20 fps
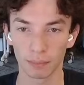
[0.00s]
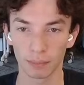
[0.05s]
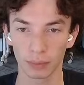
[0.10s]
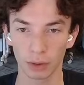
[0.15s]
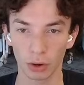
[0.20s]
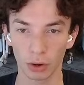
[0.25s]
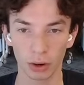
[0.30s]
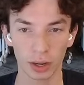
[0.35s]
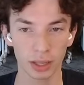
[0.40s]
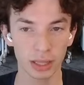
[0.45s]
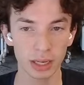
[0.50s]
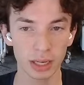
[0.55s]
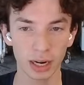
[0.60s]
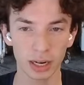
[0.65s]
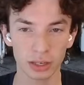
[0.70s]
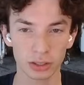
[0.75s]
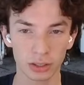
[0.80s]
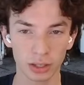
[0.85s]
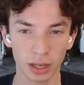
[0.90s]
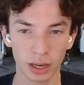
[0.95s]
Or I think it
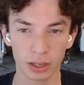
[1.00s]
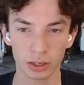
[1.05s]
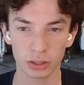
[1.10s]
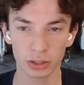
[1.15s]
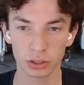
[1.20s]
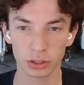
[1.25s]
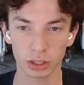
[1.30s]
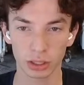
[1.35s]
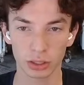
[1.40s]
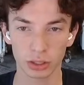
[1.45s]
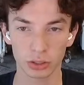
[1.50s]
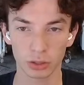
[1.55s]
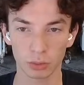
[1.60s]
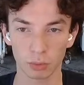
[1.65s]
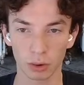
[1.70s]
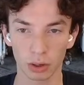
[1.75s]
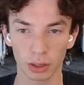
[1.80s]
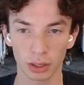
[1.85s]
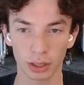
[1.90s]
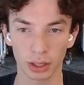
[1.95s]
actually, yeah, it just like doesn't
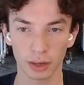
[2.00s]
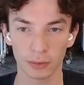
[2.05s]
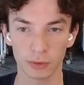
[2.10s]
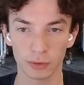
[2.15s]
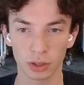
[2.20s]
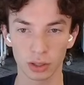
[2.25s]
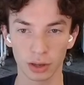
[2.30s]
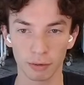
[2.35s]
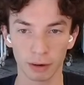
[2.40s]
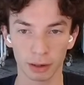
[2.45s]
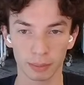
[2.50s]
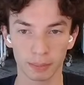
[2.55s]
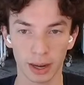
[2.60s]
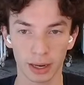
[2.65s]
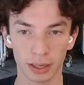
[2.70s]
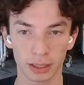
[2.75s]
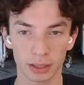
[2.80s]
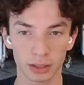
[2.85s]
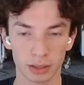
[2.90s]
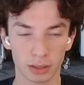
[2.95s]
work. It gives you the effect back.
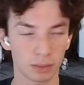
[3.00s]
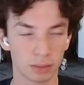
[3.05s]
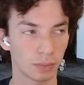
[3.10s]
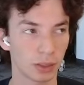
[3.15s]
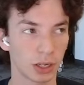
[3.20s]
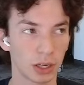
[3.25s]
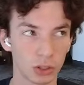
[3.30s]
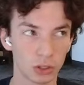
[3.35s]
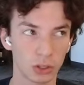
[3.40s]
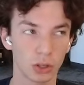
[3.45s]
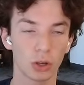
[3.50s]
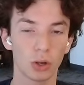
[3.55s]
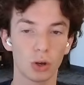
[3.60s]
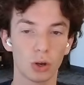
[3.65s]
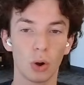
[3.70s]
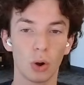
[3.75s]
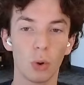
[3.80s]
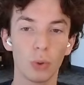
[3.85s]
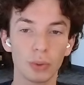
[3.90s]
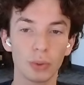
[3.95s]
It doesn't, because
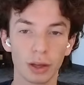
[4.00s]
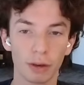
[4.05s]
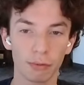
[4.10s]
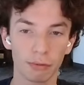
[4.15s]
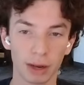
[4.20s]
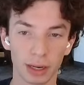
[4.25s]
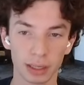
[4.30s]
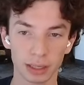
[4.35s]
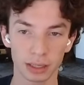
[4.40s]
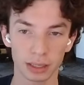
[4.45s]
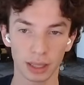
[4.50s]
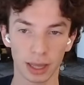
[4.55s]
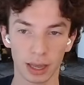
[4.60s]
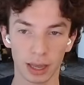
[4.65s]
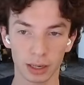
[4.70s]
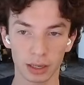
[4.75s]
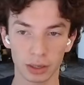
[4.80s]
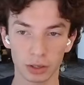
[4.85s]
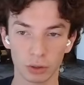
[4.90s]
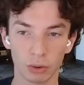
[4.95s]
only effects
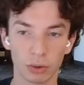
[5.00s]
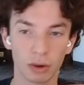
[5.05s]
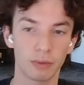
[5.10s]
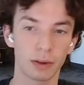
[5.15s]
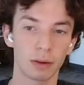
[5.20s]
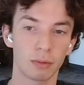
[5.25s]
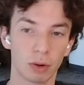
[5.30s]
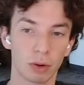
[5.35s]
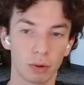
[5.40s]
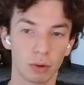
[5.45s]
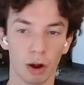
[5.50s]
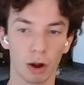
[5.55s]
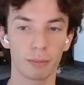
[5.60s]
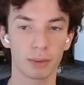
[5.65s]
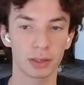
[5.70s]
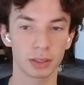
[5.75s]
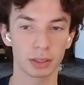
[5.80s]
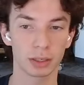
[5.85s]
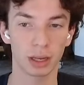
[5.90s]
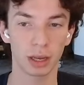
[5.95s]
that don't have any
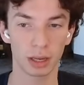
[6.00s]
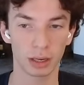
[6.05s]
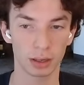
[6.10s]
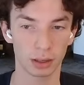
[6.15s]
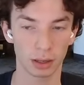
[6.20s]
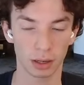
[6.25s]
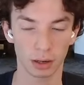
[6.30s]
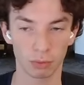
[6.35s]
requirements can kind of